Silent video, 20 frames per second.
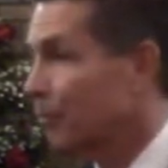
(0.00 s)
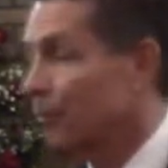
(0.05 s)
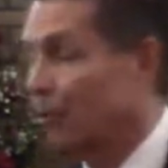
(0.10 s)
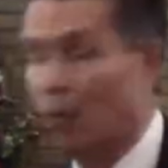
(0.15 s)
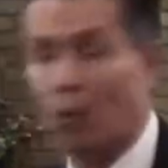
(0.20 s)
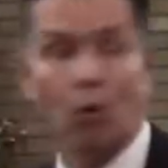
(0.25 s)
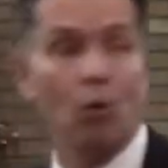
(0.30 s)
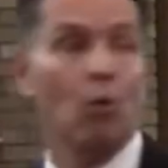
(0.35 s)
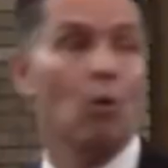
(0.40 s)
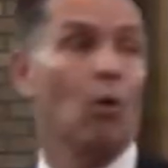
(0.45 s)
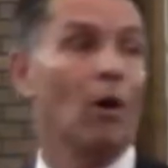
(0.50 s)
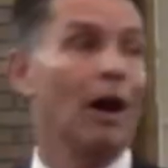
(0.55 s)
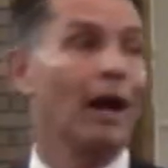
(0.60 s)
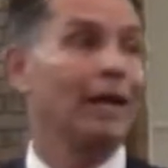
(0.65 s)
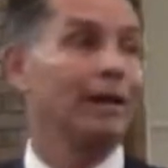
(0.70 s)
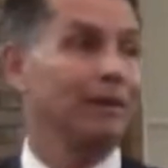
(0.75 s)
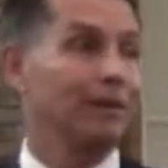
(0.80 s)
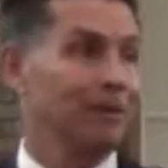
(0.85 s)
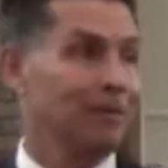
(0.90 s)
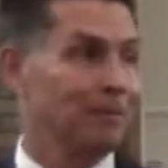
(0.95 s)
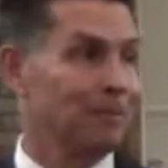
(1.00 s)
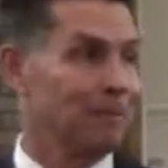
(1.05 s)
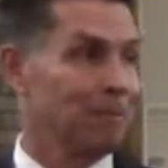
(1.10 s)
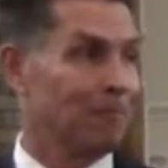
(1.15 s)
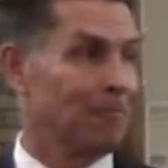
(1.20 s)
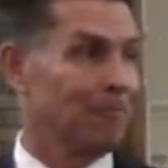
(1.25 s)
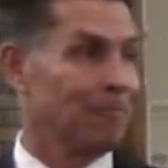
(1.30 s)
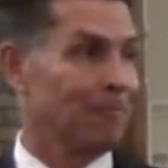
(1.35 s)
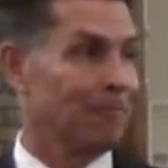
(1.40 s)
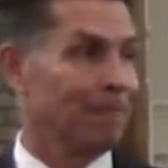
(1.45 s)
or what?
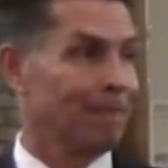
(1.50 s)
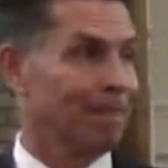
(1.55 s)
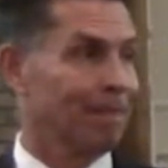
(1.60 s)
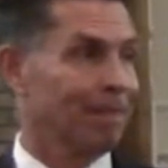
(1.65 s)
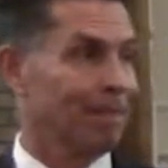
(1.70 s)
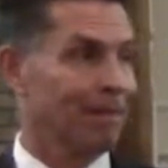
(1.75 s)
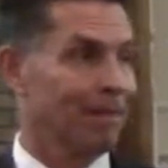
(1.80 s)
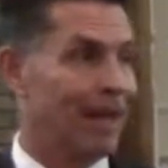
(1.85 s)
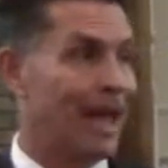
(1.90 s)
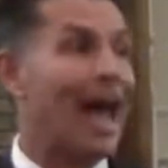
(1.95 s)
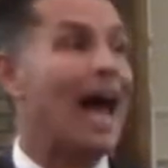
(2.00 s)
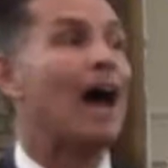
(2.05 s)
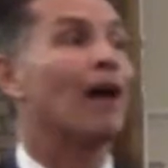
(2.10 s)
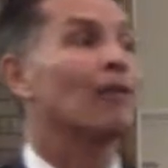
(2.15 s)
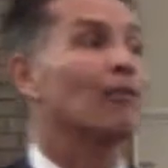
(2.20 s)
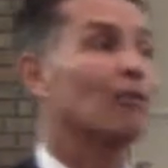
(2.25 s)
Out of